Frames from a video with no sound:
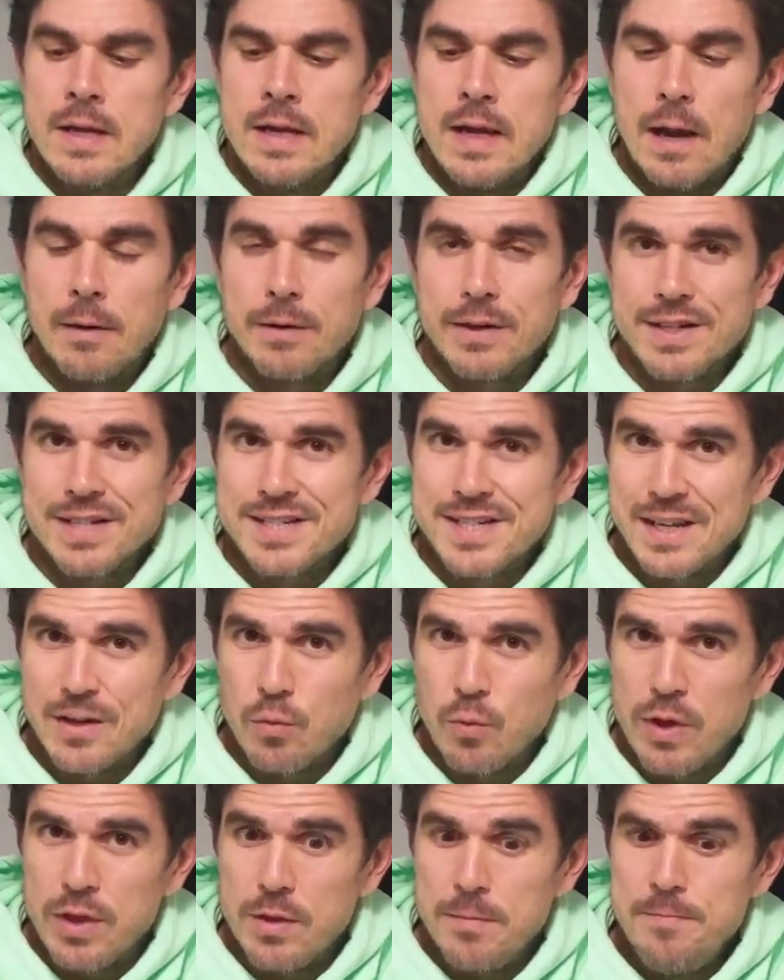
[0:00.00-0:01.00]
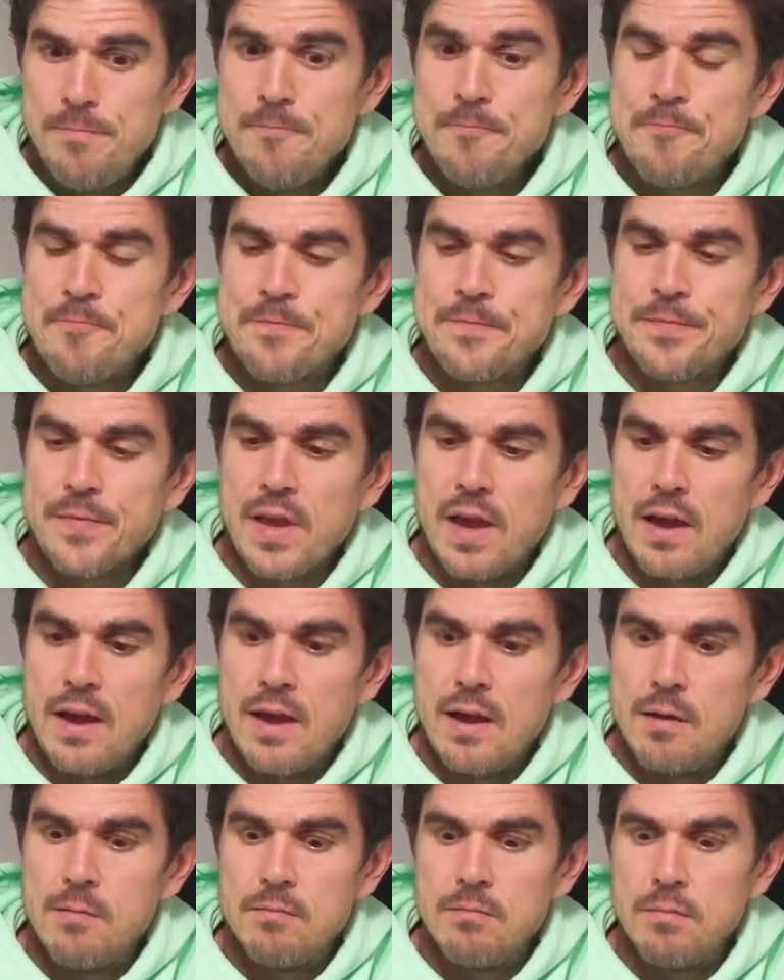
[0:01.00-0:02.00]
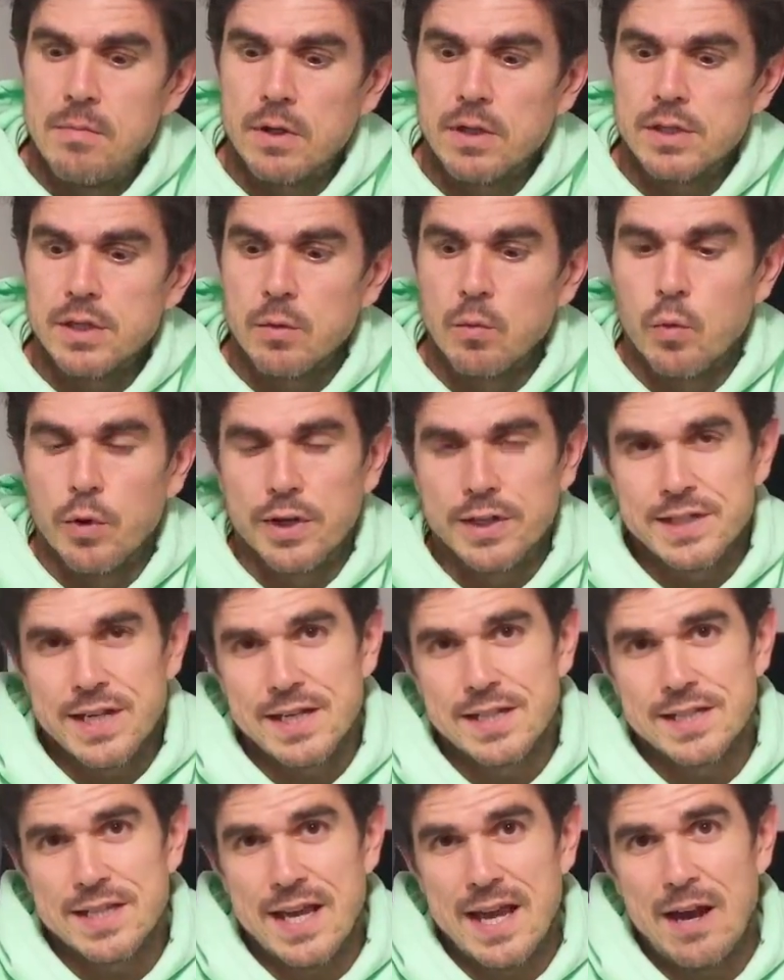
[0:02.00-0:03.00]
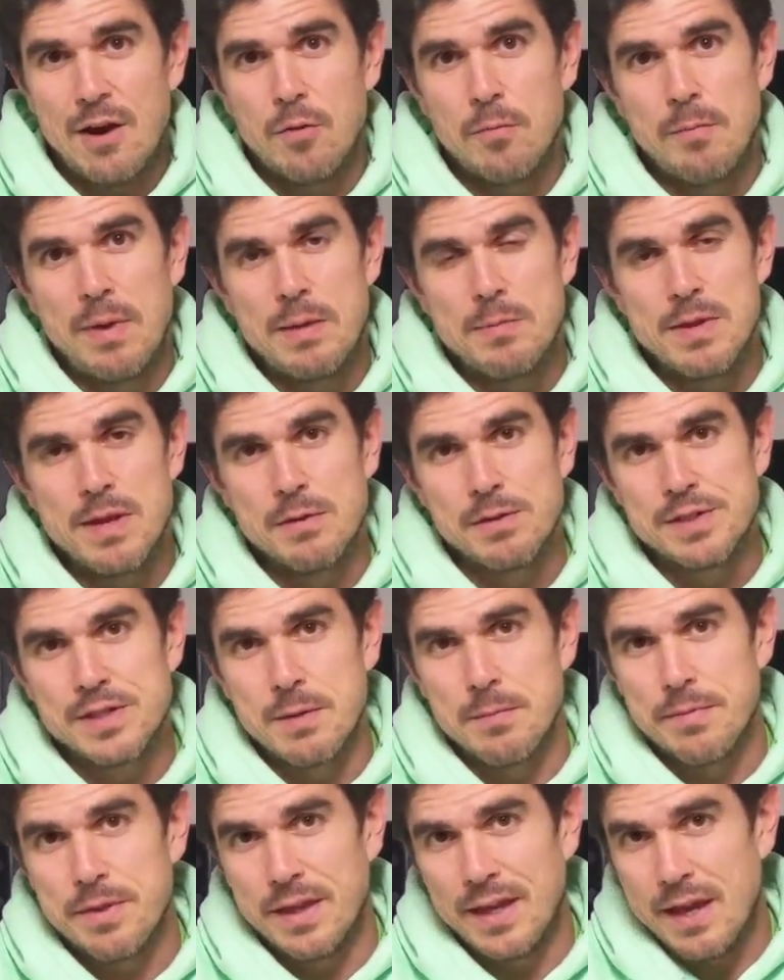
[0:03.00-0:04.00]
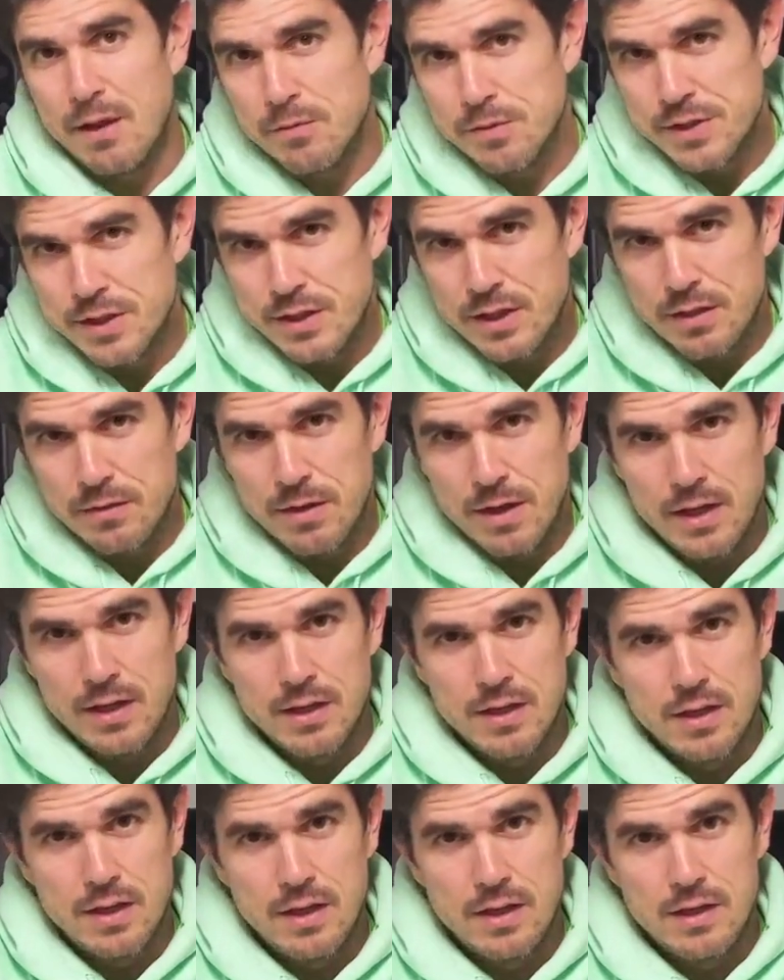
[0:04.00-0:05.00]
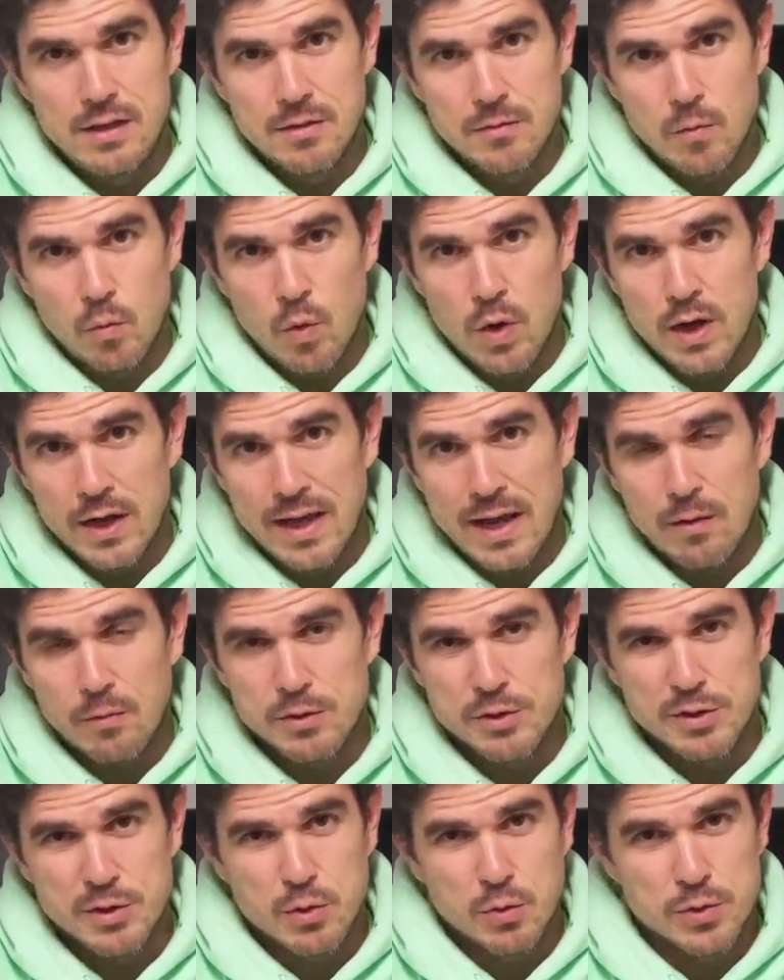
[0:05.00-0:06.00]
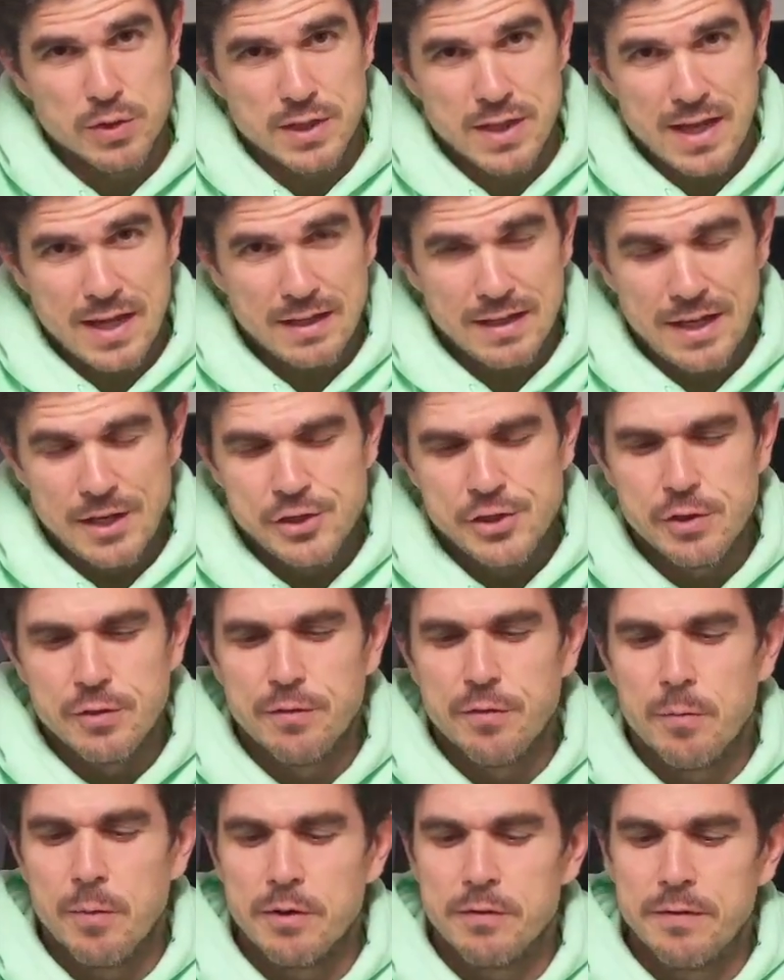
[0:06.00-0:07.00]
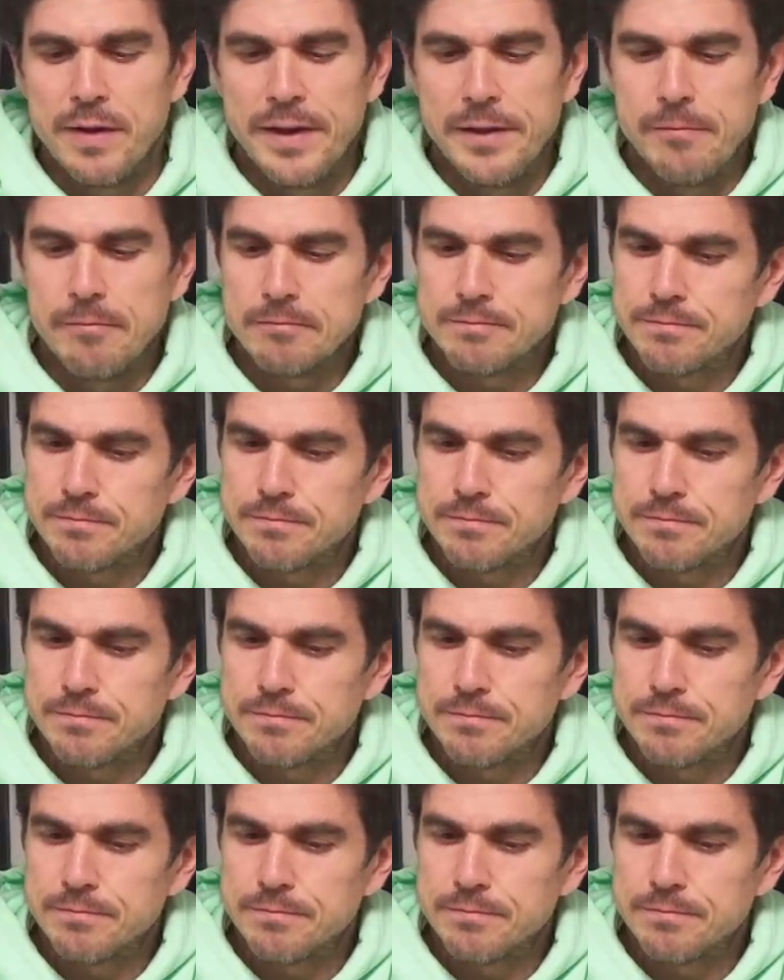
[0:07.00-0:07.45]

I'm going to stick with them because I want to test that out. Maybe it was something else in the workout which is causing that issue for my feet.